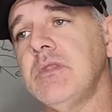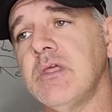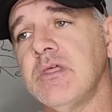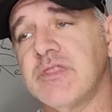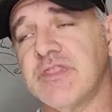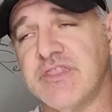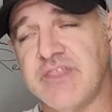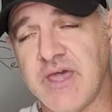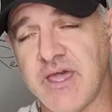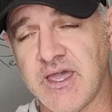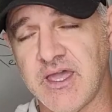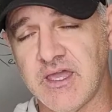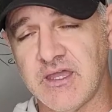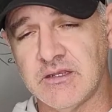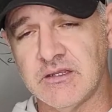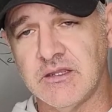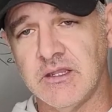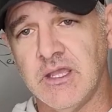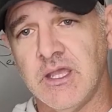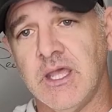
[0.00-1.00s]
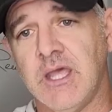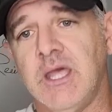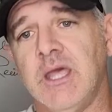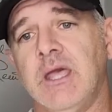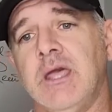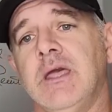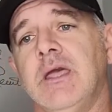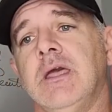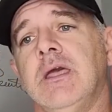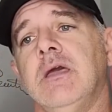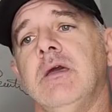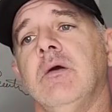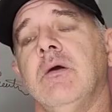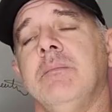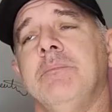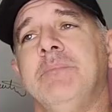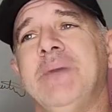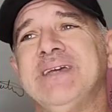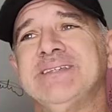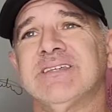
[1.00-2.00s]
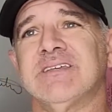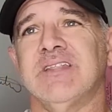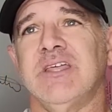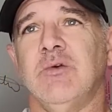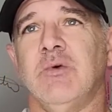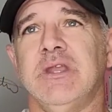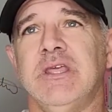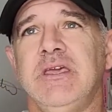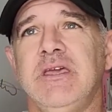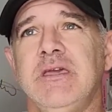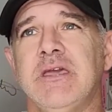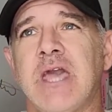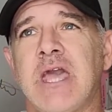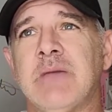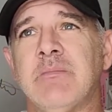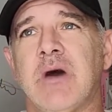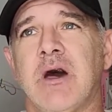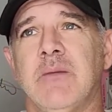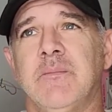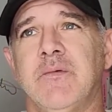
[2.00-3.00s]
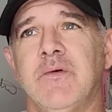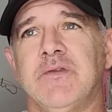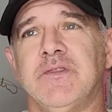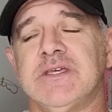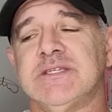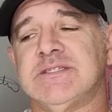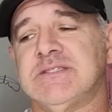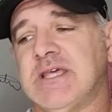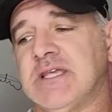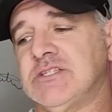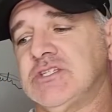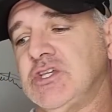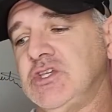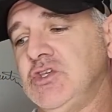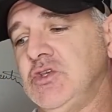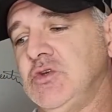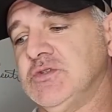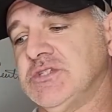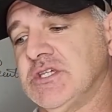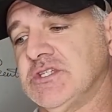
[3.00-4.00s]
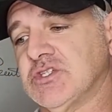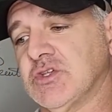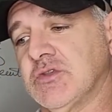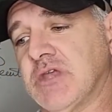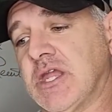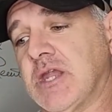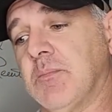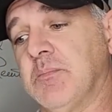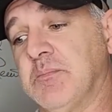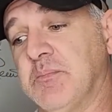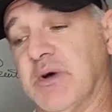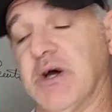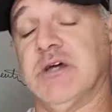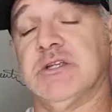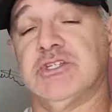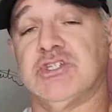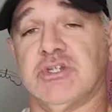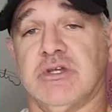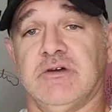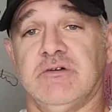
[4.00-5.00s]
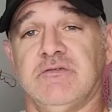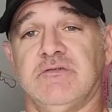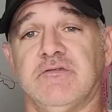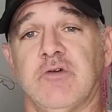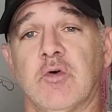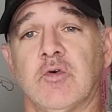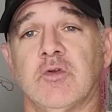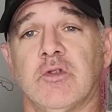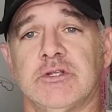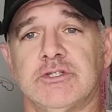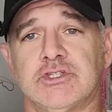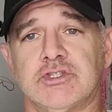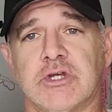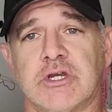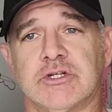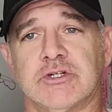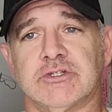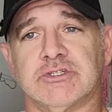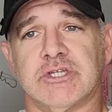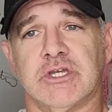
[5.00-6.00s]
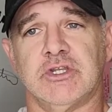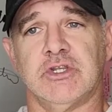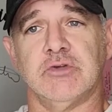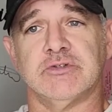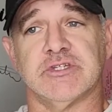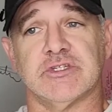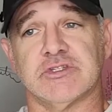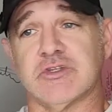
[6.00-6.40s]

Then, basically what he came up with is then to use it so that a bunch of vocal instructors can use it.